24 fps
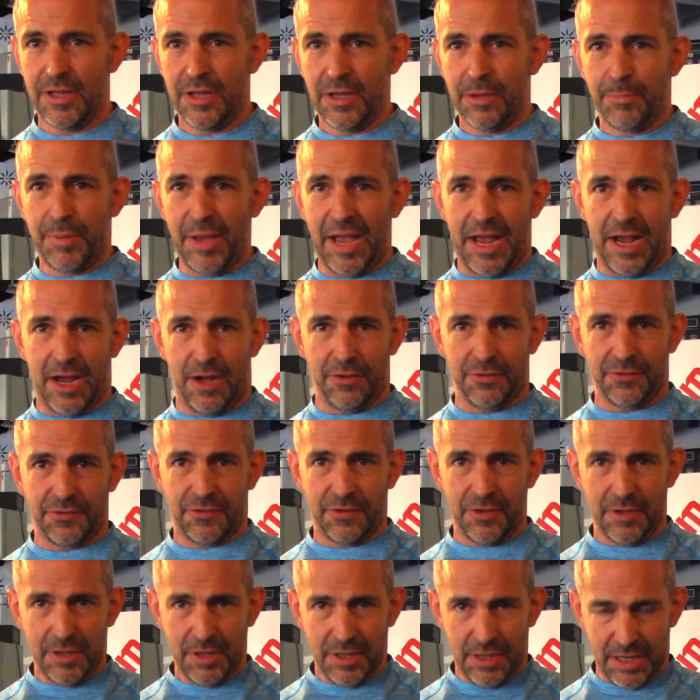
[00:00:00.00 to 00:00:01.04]

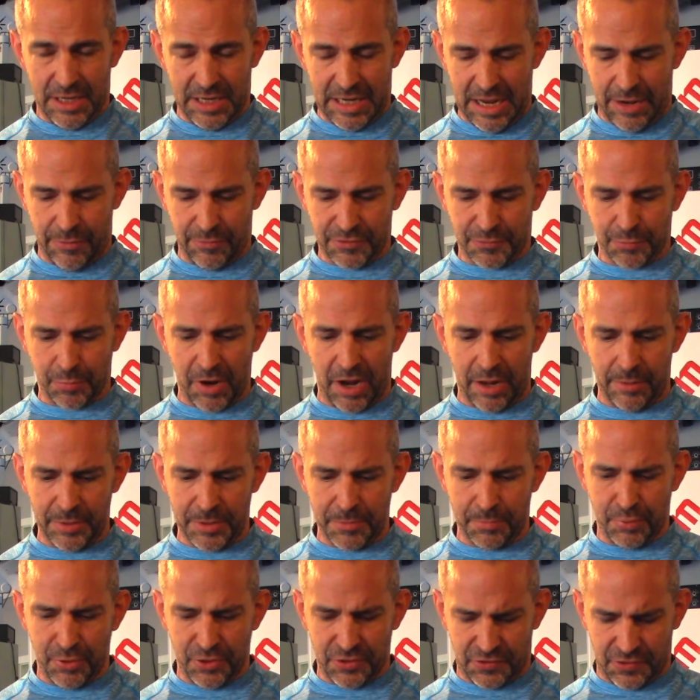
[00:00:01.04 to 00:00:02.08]
pounds. And that was probably
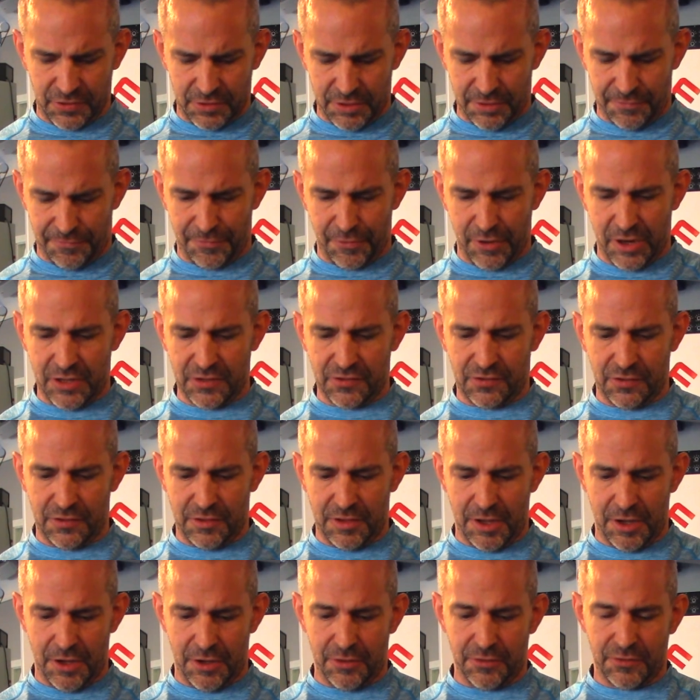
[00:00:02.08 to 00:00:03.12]
pushing the fringe of
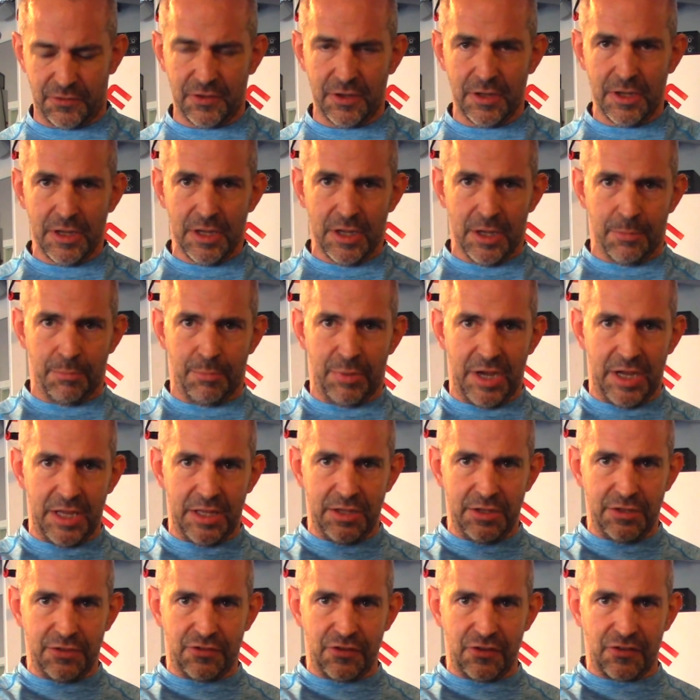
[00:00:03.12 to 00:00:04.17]
those.
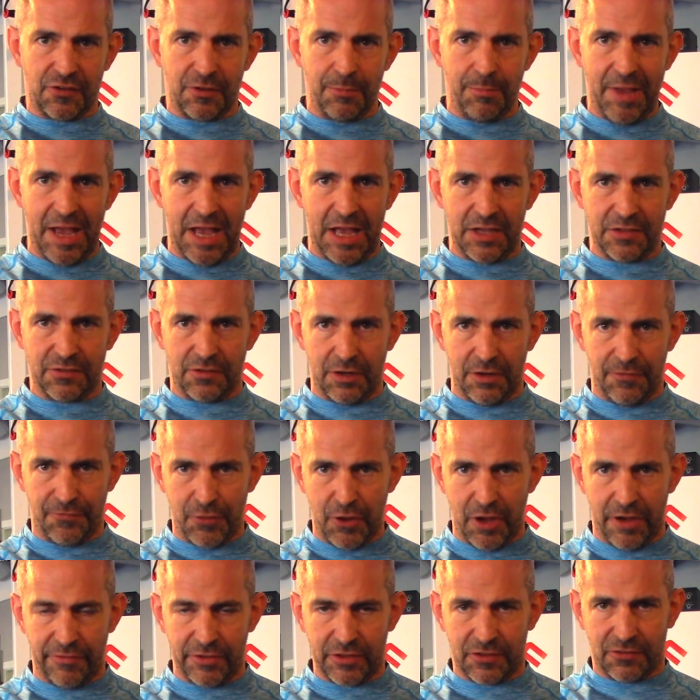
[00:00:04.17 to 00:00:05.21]
But just imagine if
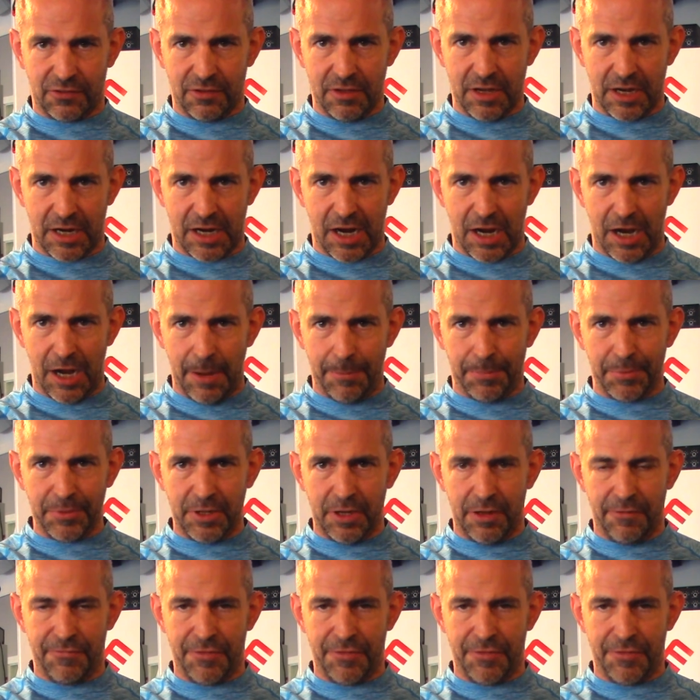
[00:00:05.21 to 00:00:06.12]
you have a couple of